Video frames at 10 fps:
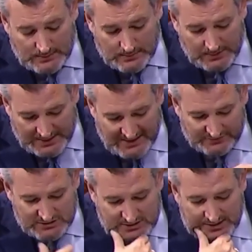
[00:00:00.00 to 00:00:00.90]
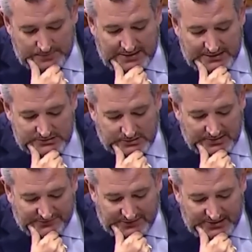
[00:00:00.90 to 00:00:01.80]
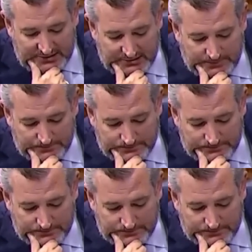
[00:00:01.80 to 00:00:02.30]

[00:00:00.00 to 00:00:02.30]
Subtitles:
But I have to say, Ambassador, I find it